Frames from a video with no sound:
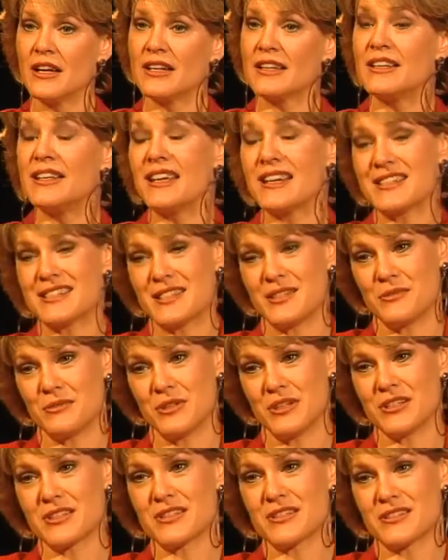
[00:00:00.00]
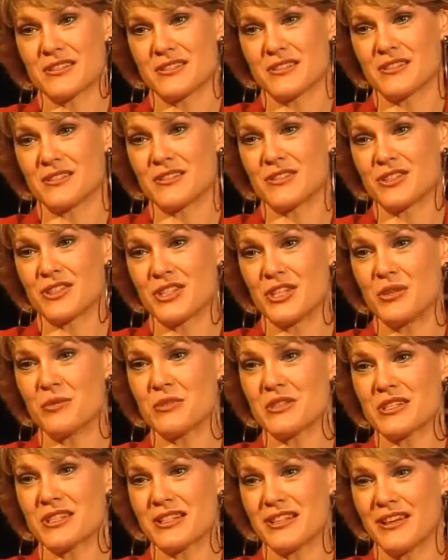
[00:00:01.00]
Yes, it was. She
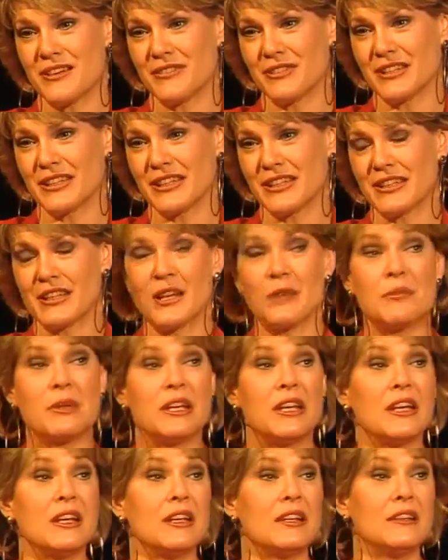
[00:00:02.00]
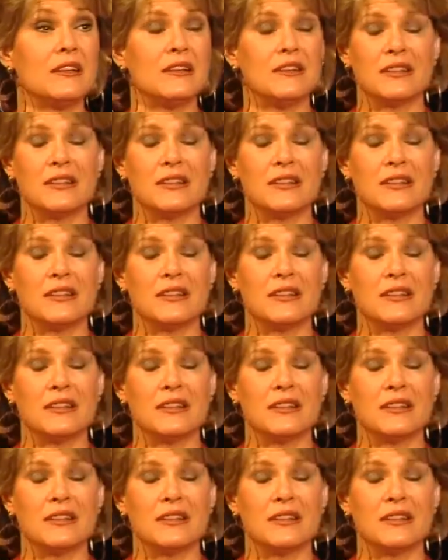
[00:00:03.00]
was lovely. Come in.